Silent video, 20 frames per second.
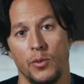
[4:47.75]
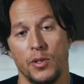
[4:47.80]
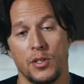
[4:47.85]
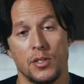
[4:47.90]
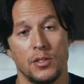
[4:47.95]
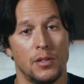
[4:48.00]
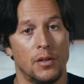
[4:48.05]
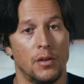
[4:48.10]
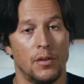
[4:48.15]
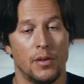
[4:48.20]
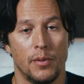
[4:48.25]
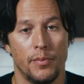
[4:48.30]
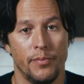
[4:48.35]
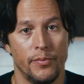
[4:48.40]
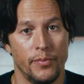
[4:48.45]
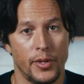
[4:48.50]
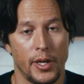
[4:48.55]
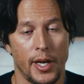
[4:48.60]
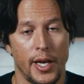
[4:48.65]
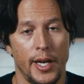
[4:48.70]
We just know
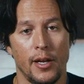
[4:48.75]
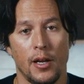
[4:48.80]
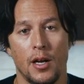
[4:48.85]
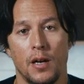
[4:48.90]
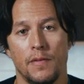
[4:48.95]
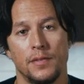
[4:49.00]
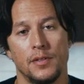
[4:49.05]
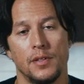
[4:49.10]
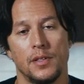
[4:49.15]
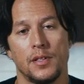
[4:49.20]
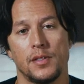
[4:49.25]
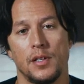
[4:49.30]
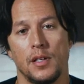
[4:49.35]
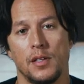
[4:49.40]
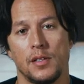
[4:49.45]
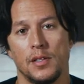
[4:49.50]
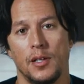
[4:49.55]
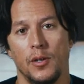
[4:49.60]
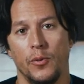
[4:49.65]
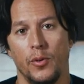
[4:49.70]
they're heading off in the
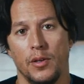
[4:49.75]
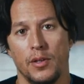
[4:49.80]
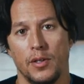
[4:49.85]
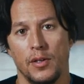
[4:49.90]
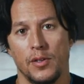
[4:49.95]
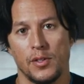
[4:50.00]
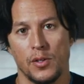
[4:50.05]
sunset with it.